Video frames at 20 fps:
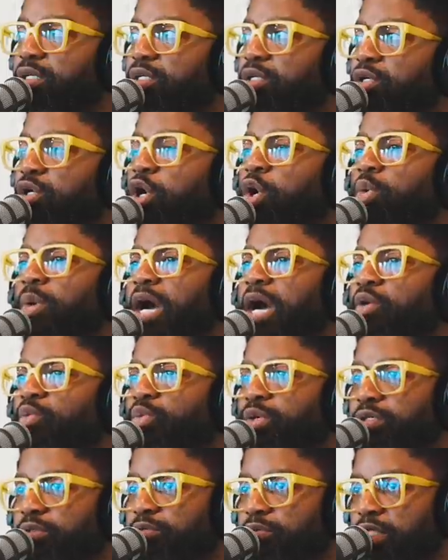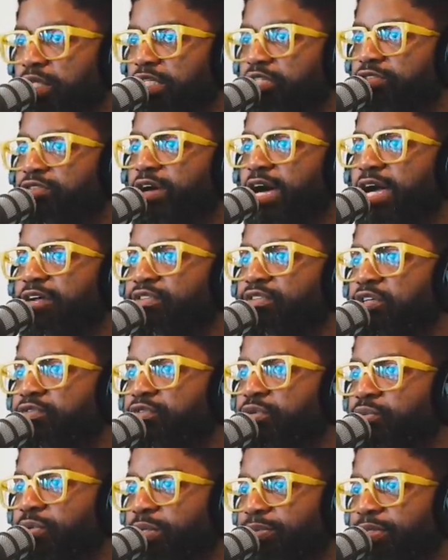go out with these five
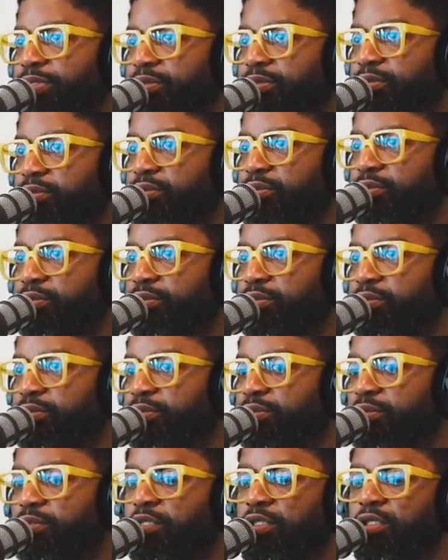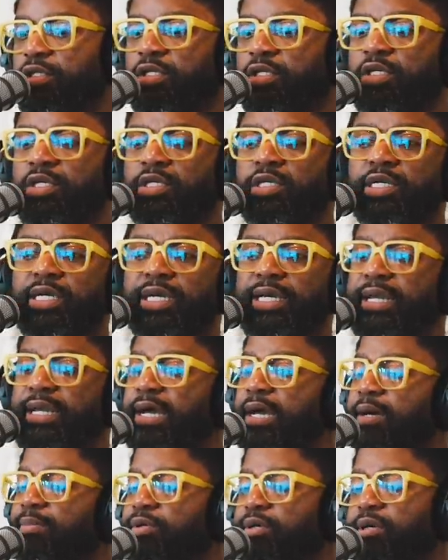different women. Yeah. And
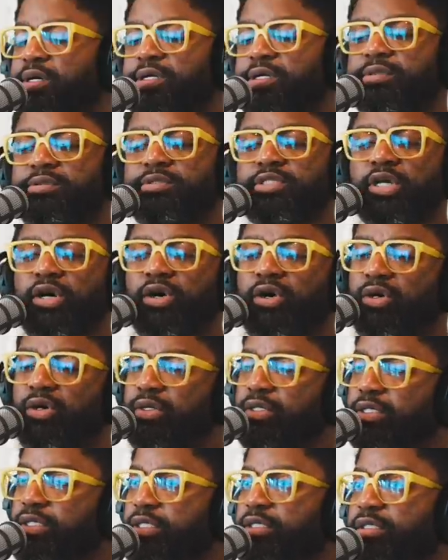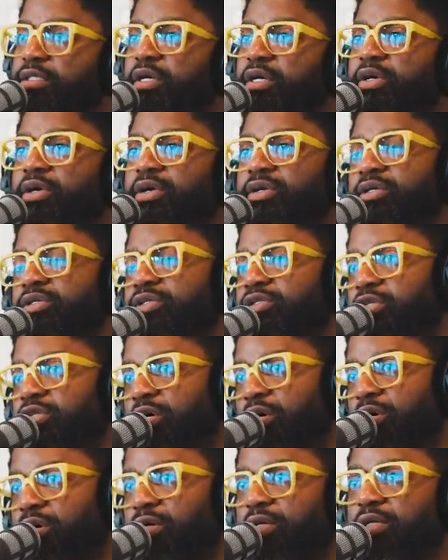I'm gonna talk and they're gonna
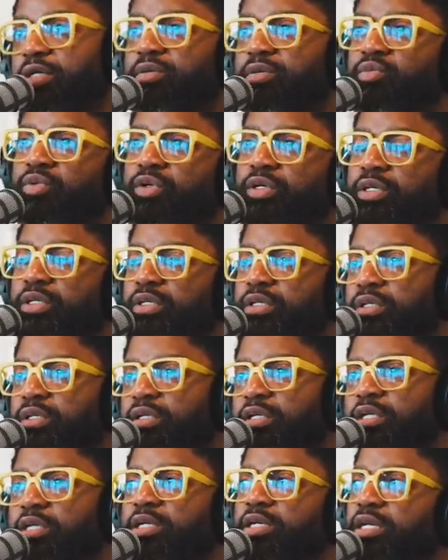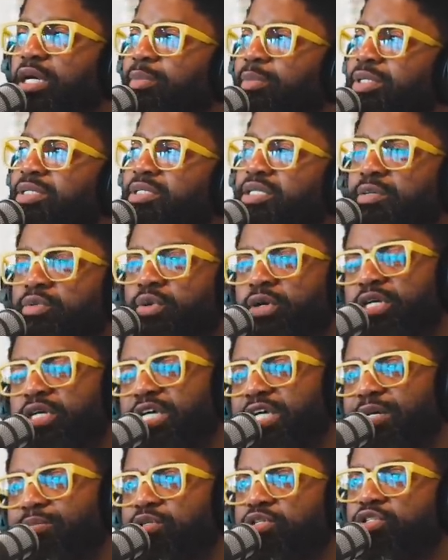talk and we're gonna I'm gonna see where
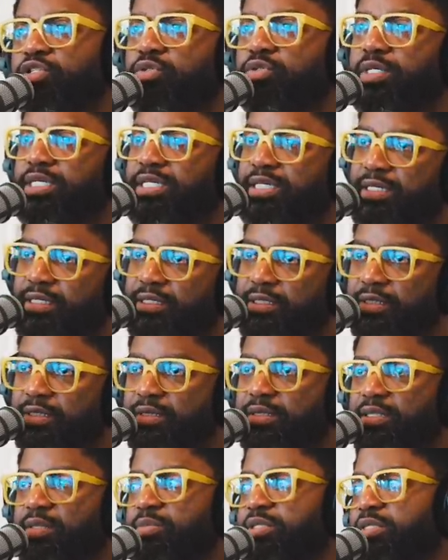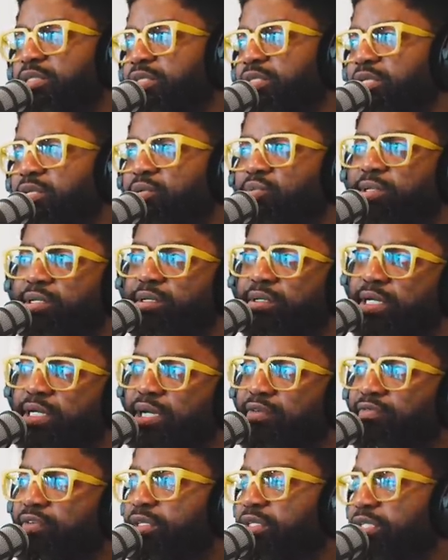chemistry is. I'm gonna see where
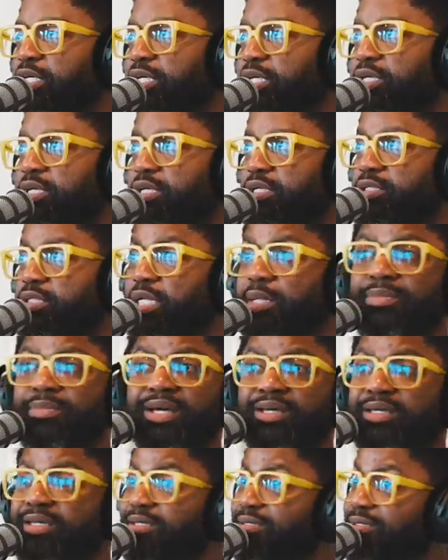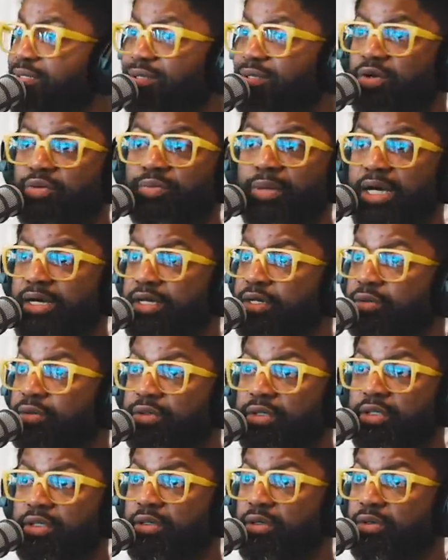everything is. I'm not kissing nobody on
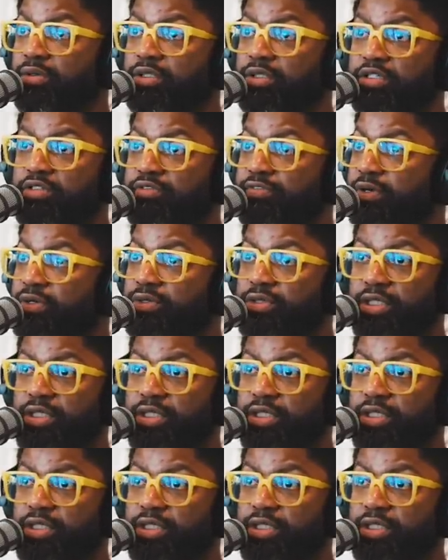the on this first